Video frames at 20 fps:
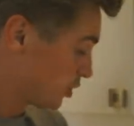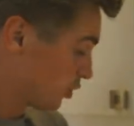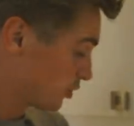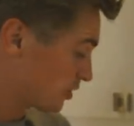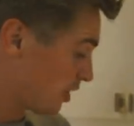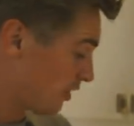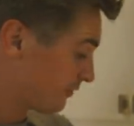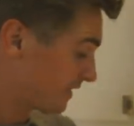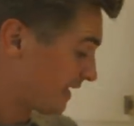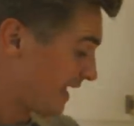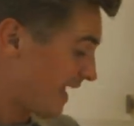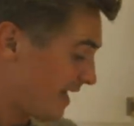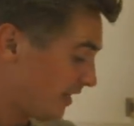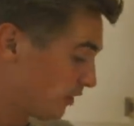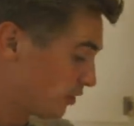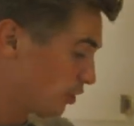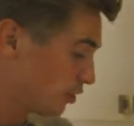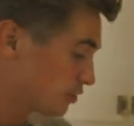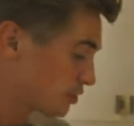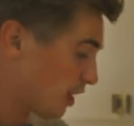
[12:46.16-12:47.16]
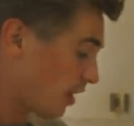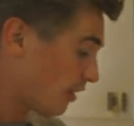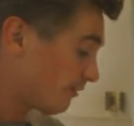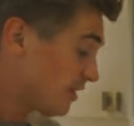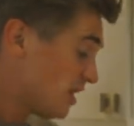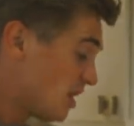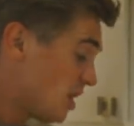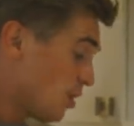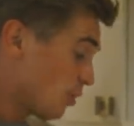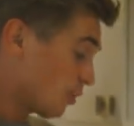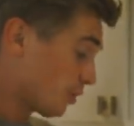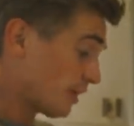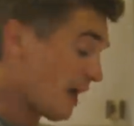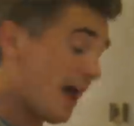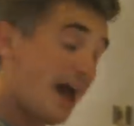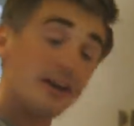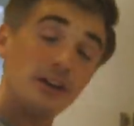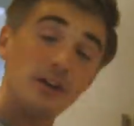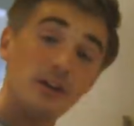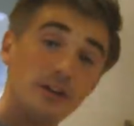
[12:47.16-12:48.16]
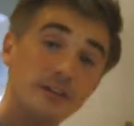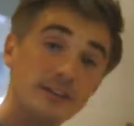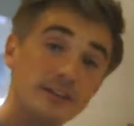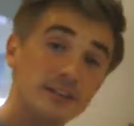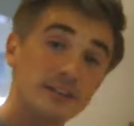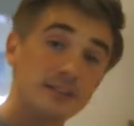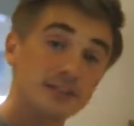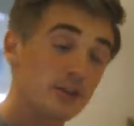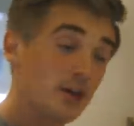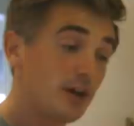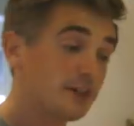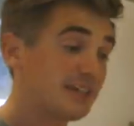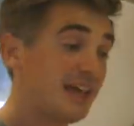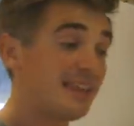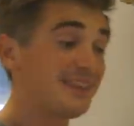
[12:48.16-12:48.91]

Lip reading: cooked off, the kale cooked off, we're gonna add it all into the sauce.